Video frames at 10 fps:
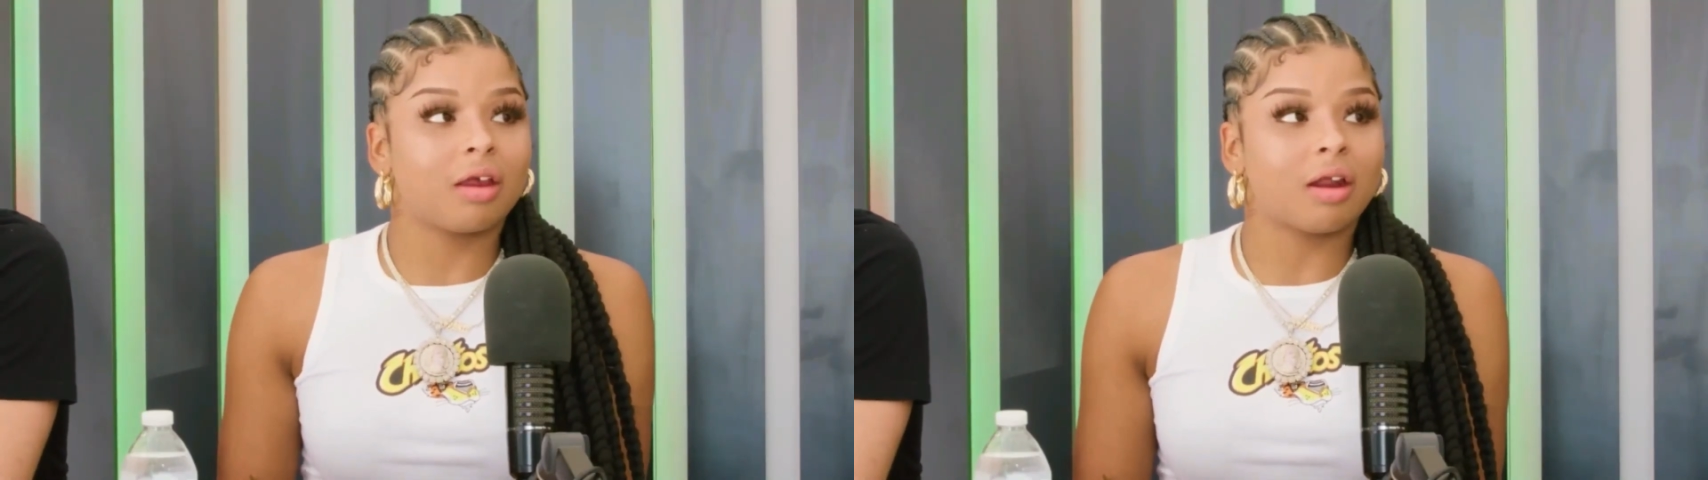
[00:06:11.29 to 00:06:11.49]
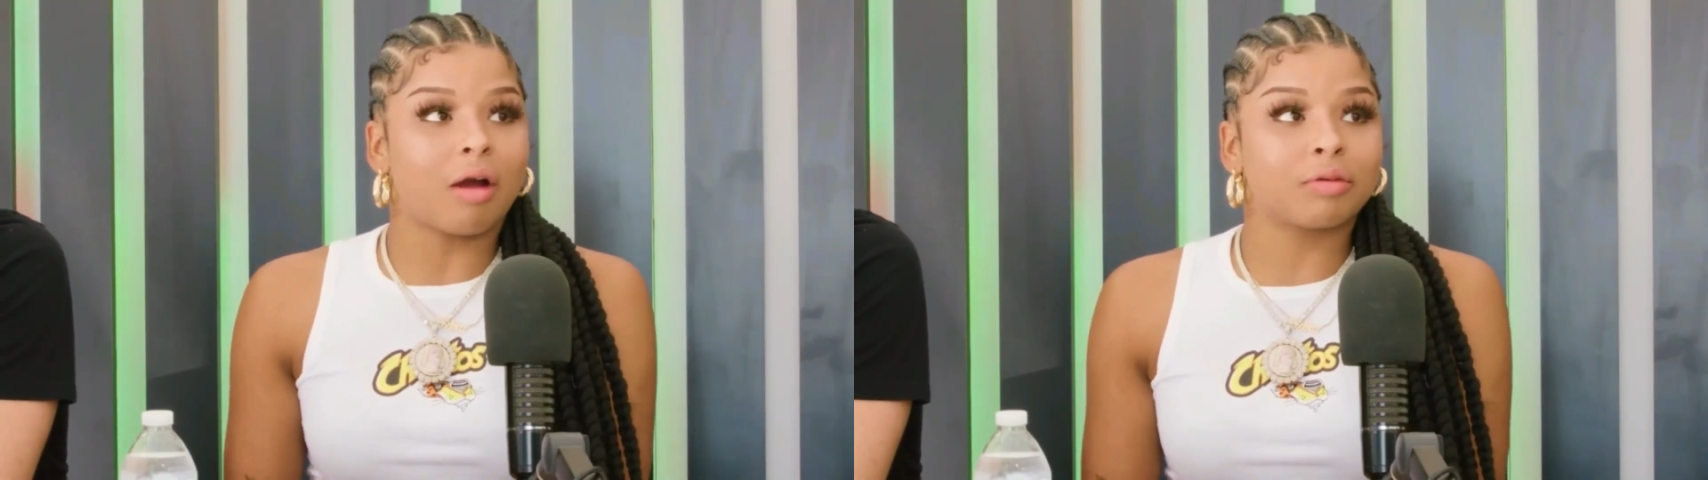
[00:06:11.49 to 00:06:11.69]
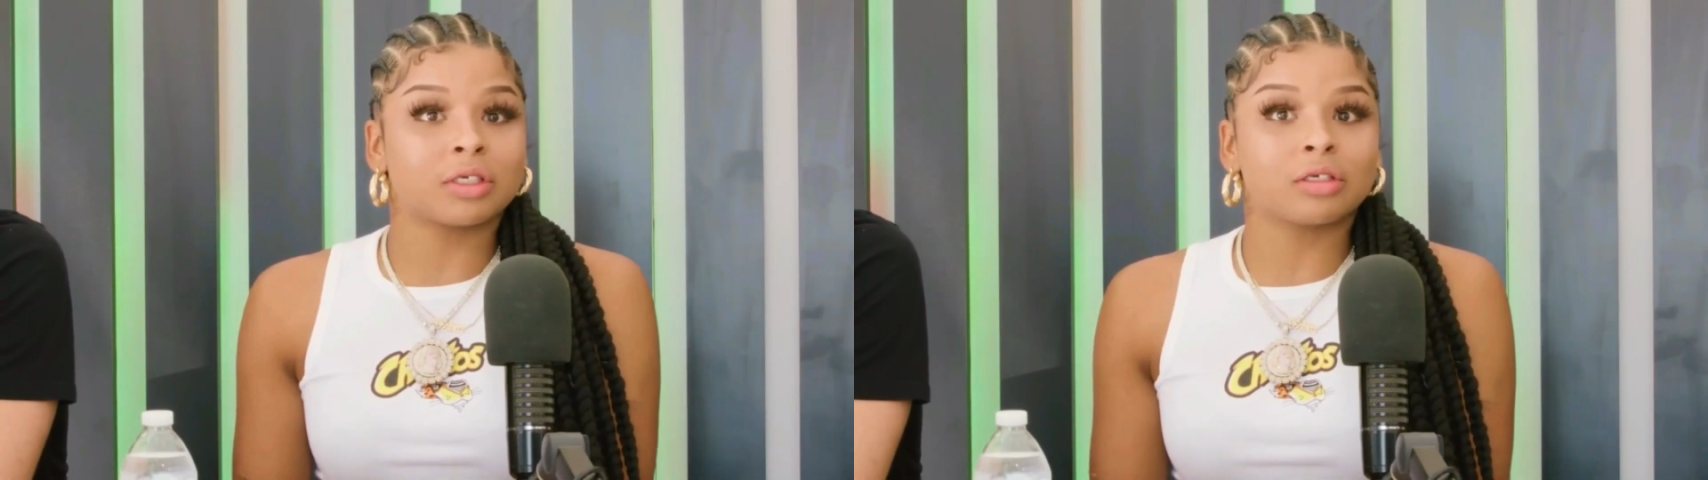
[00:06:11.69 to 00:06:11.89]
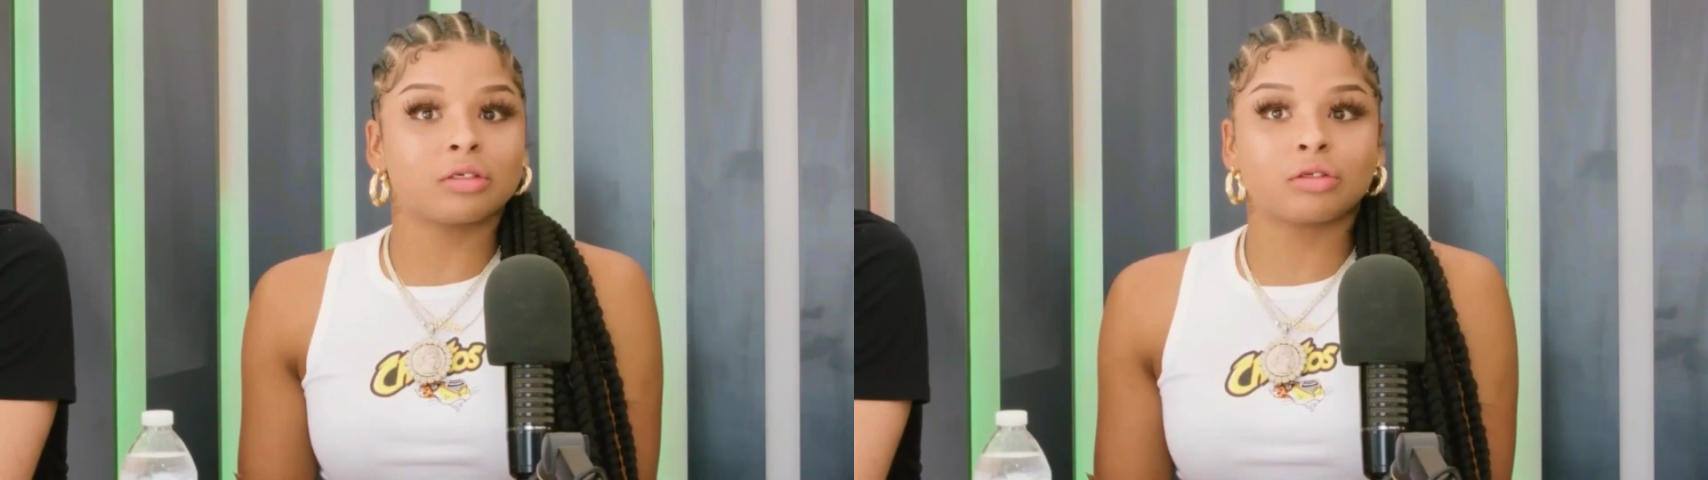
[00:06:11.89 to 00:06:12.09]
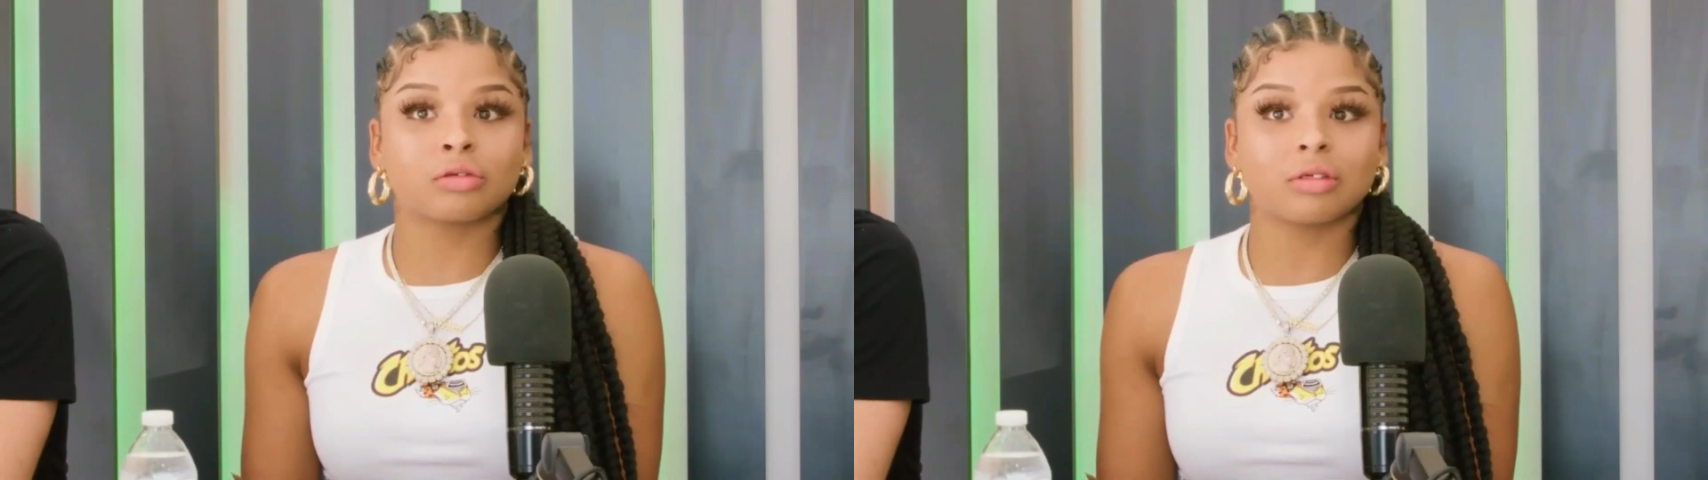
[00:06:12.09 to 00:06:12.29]
a message
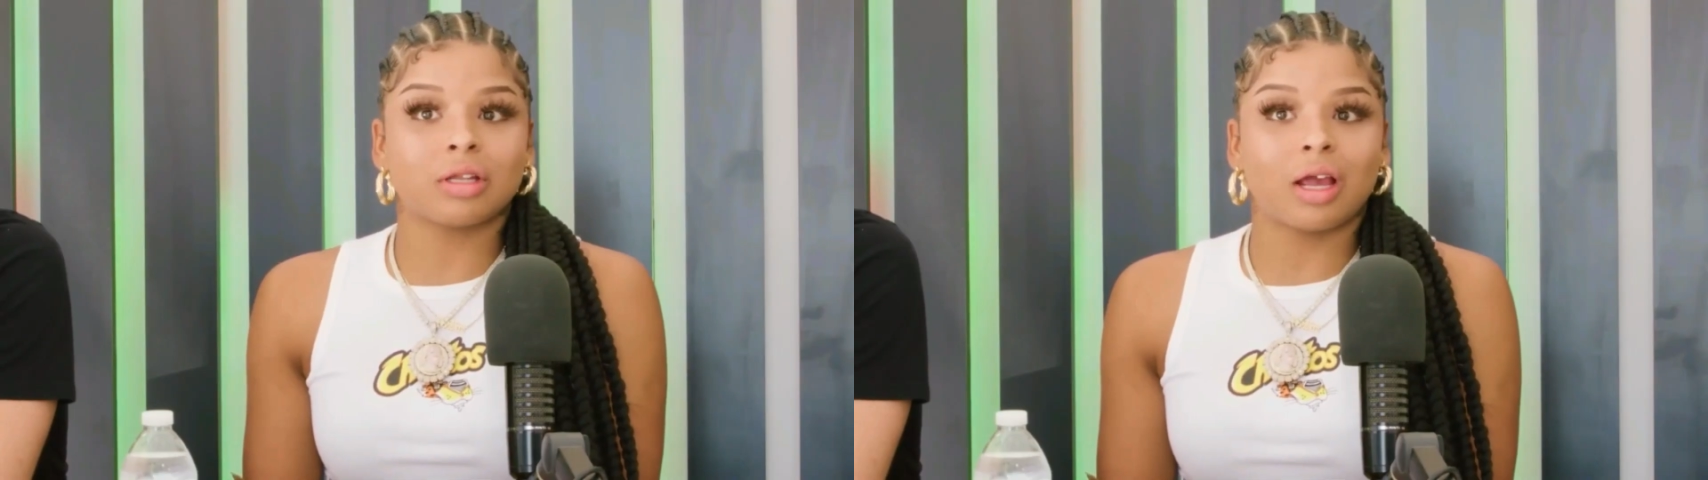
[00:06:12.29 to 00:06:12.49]
expressing